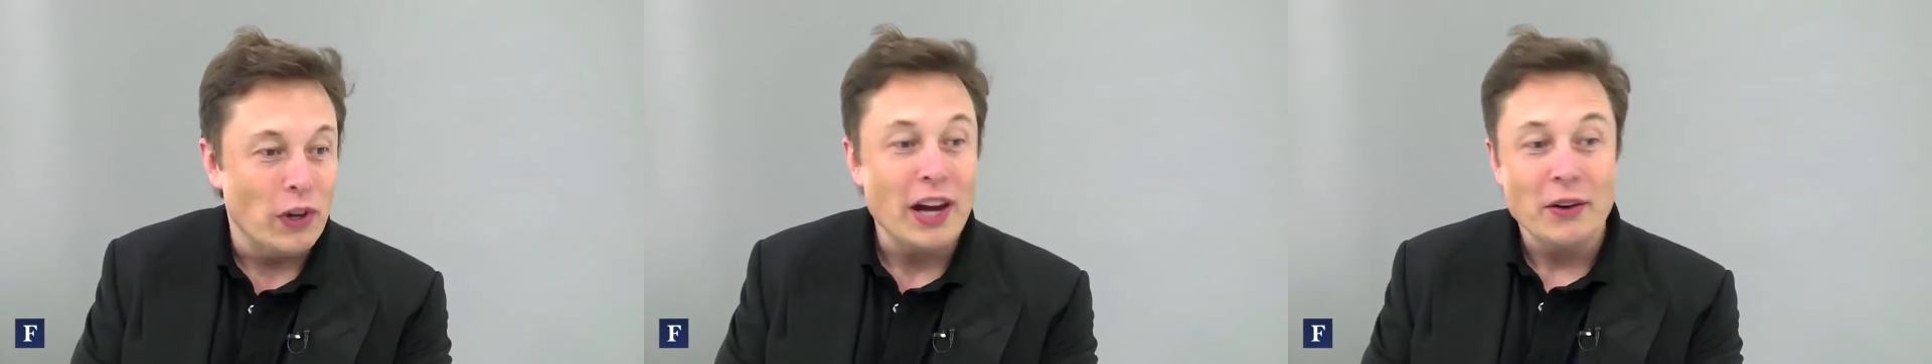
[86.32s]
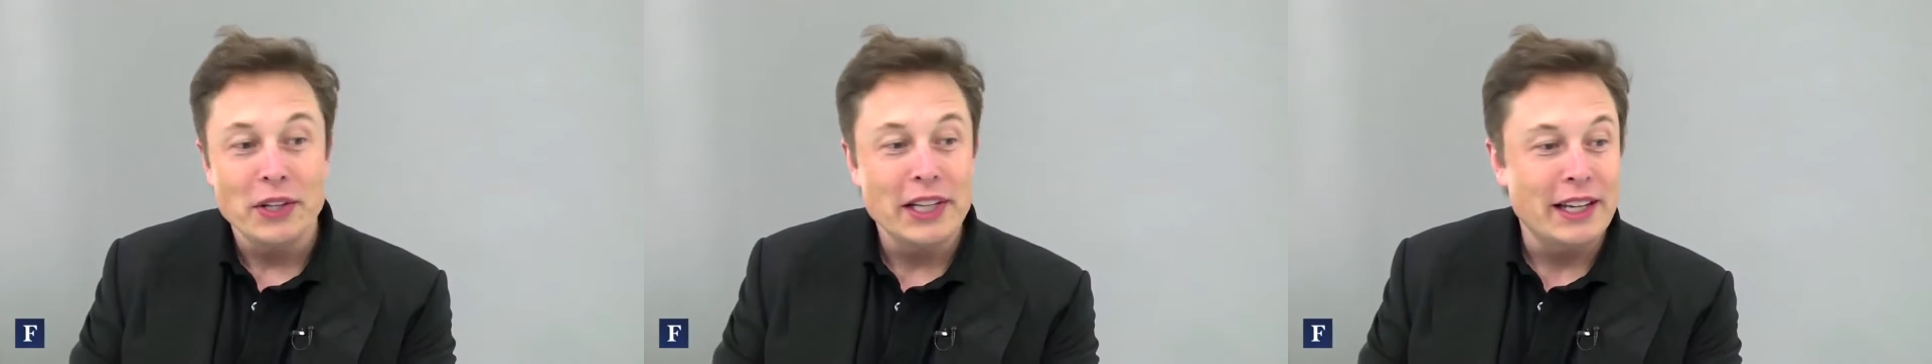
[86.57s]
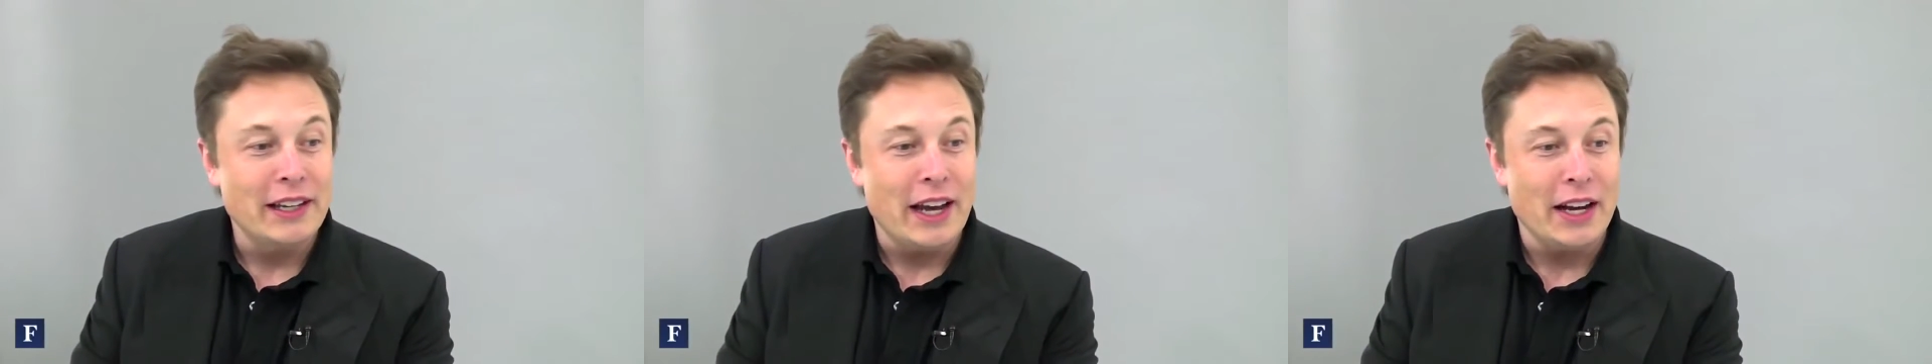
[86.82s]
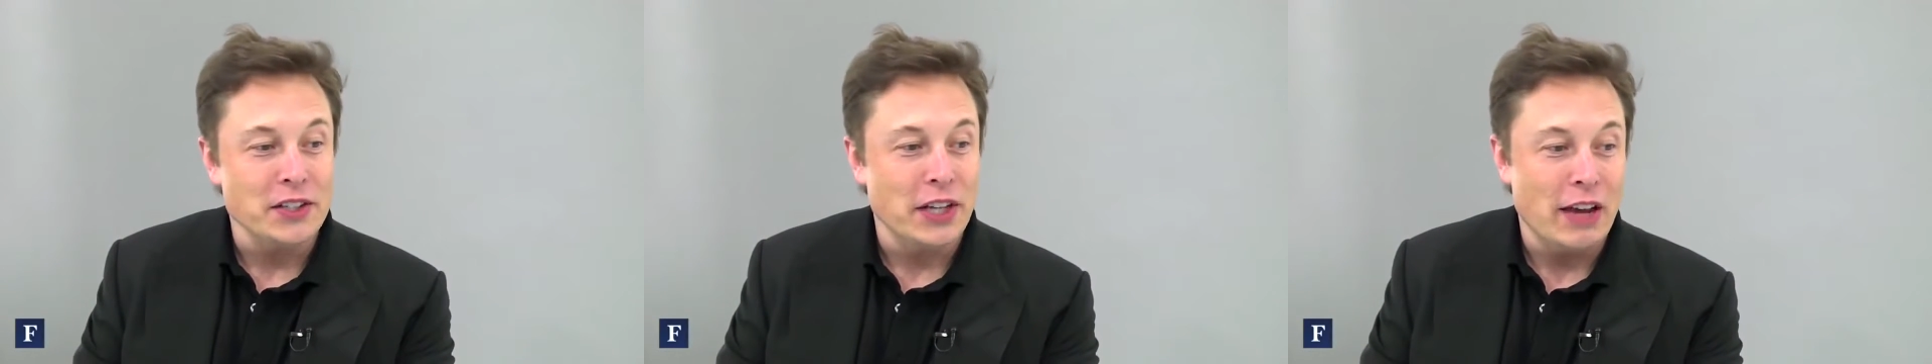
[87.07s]
without really
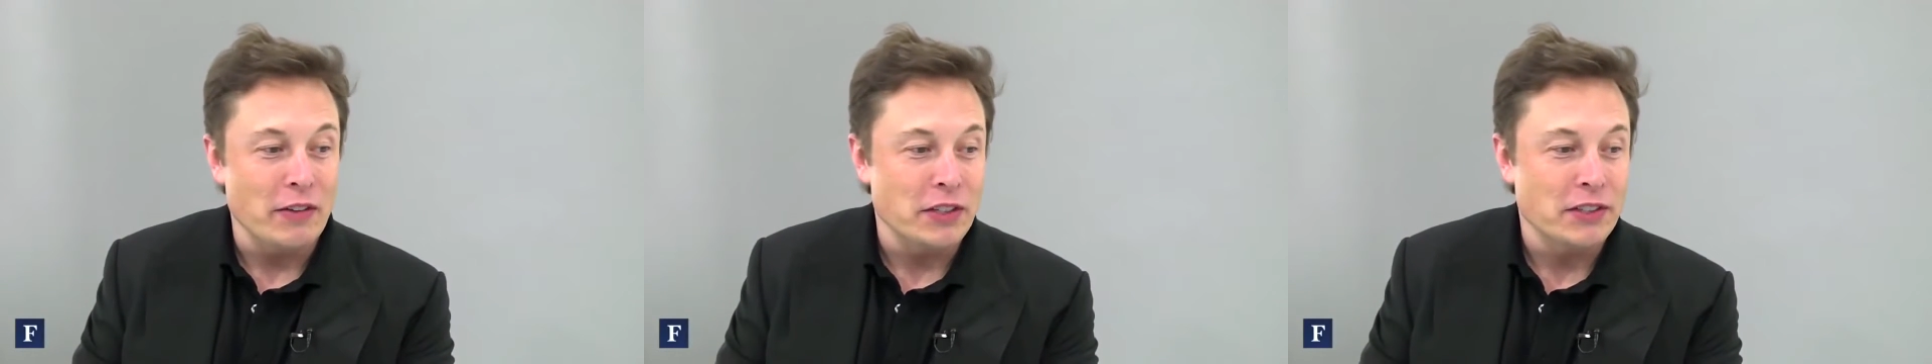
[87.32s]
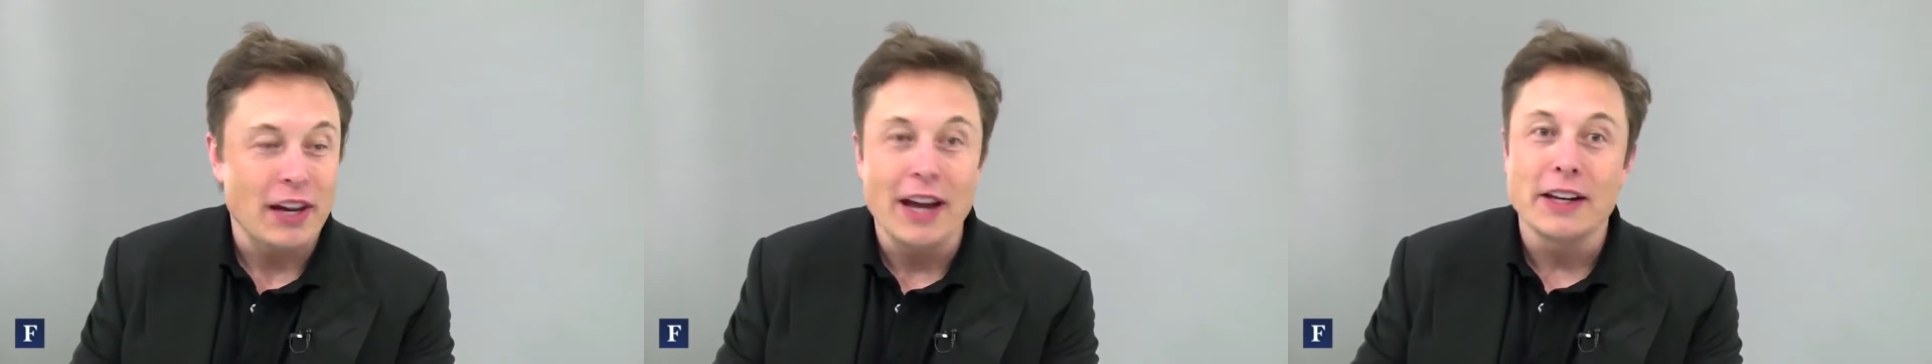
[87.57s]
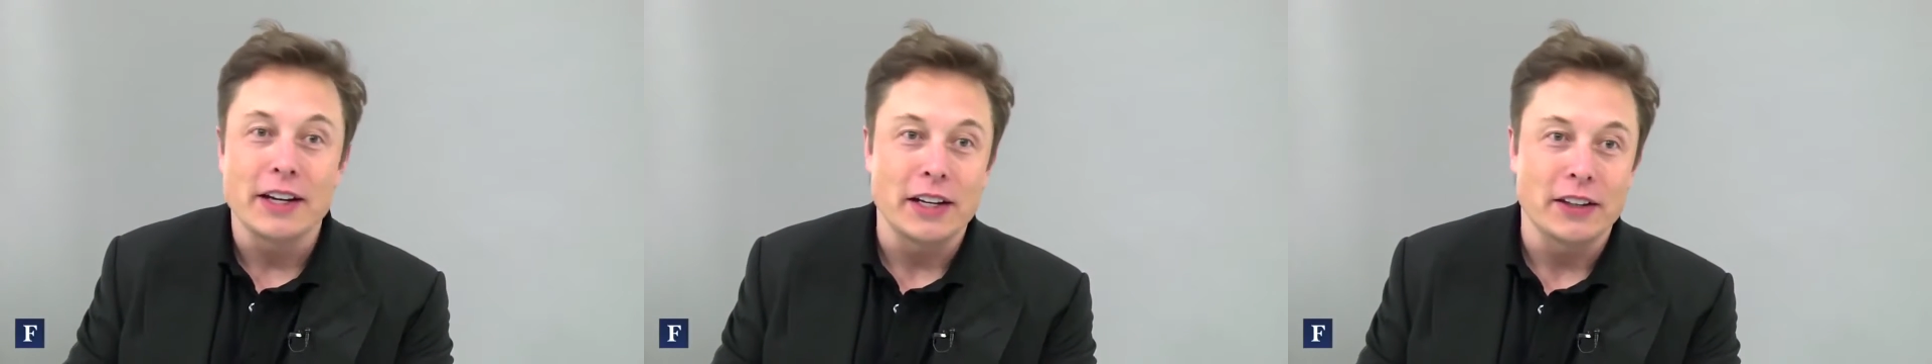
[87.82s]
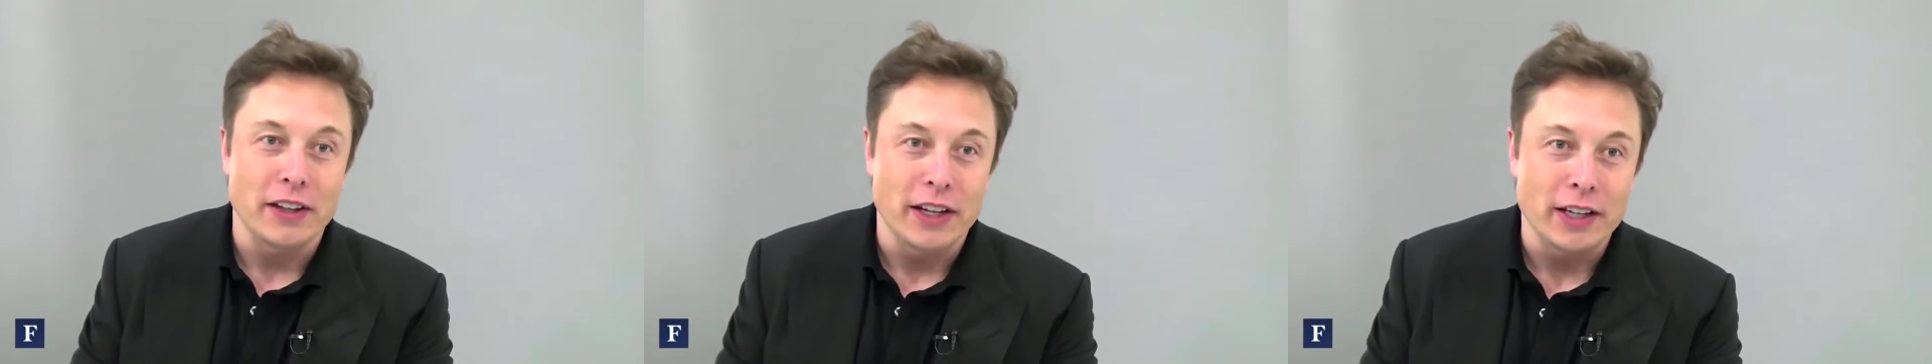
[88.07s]
actually having signed
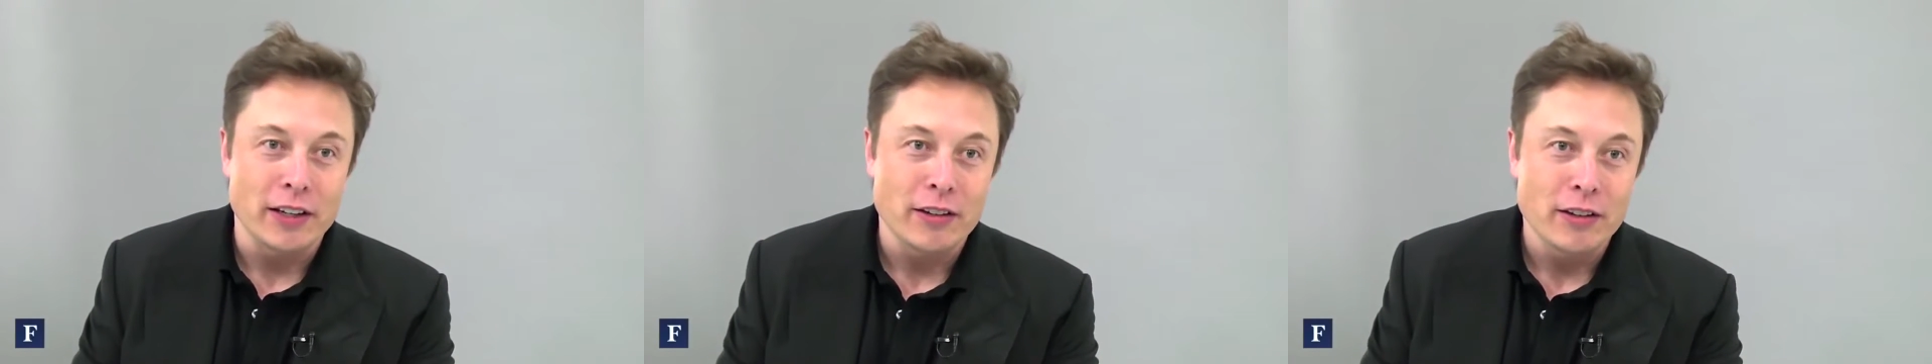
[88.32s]
anything,